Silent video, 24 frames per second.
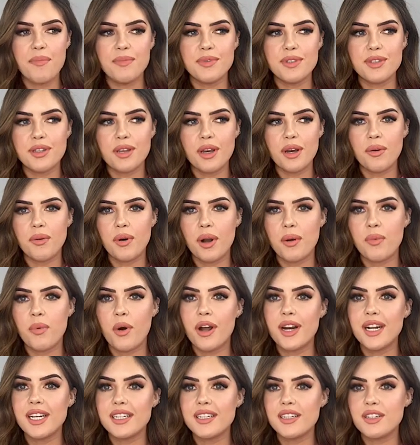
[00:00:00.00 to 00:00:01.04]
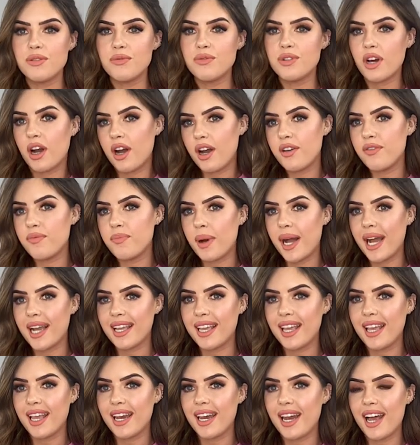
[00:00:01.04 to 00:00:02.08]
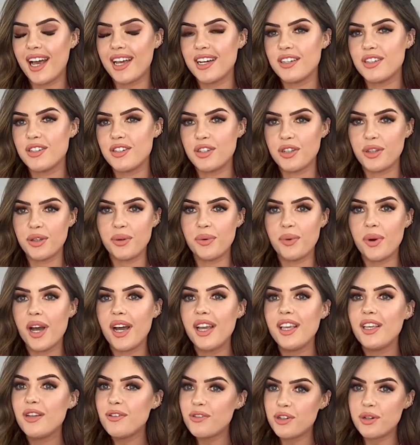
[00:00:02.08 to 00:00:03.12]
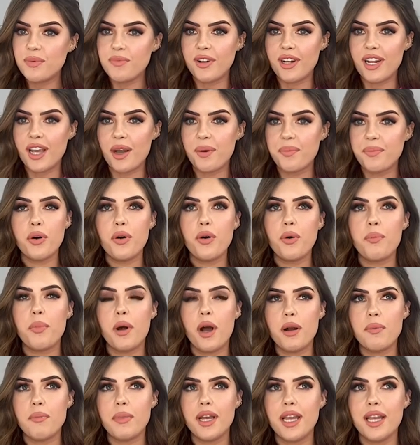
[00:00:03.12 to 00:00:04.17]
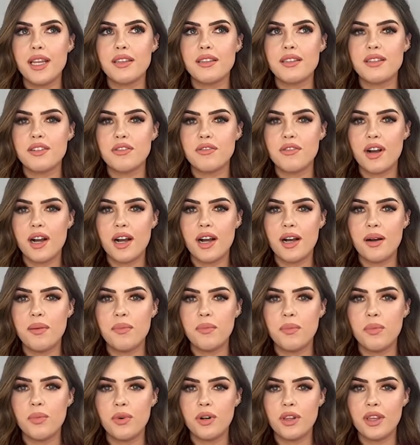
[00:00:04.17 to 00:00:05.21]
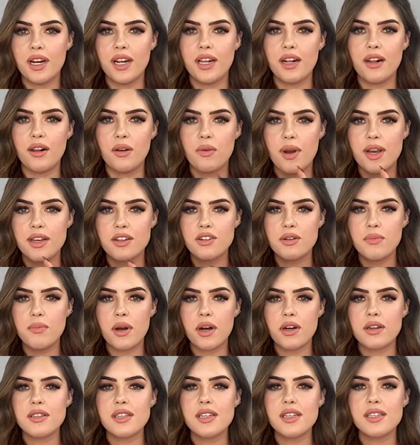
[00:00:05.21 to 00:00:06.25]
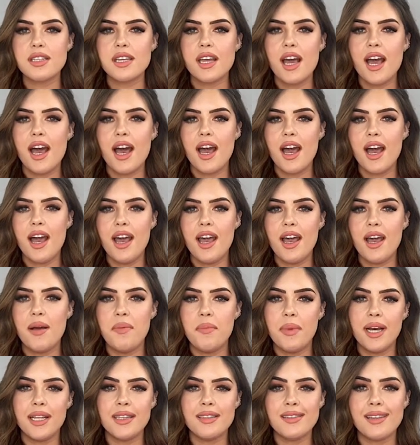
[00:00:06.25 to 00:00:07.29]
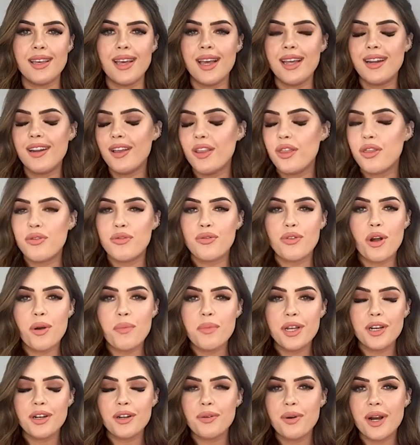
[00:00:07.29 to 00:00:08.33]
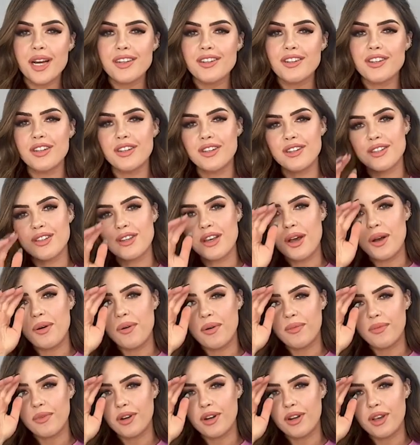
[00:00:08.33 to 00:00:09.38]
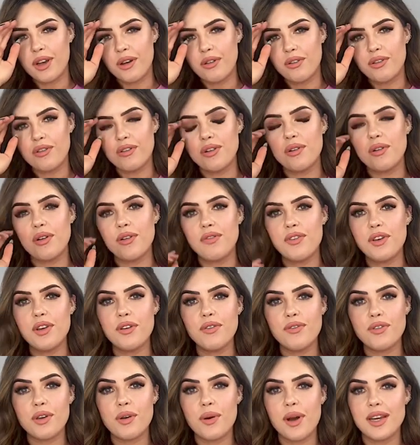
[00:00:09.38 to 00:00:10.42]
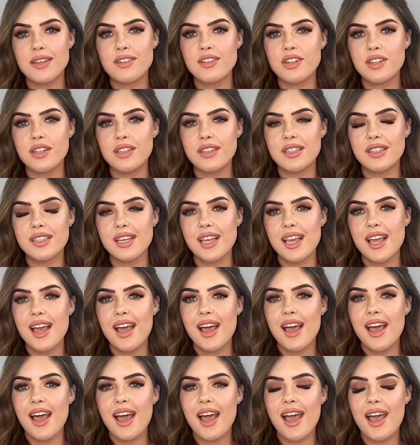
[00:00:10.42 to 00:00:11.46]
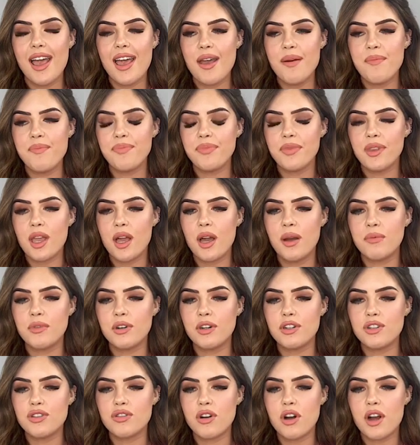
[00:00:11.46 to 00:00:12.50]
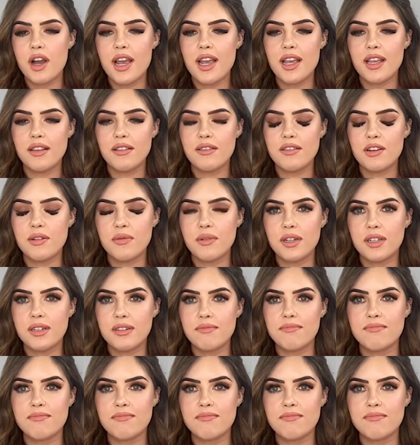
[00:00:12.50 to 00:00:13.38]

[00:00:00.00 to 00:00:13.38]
so I wanted to dive back in and do a YouTube video. Up on my Instagram one of the little question boxes and said throw me your questions, so I'm going to go through a few of the questions and I'm going to try, there were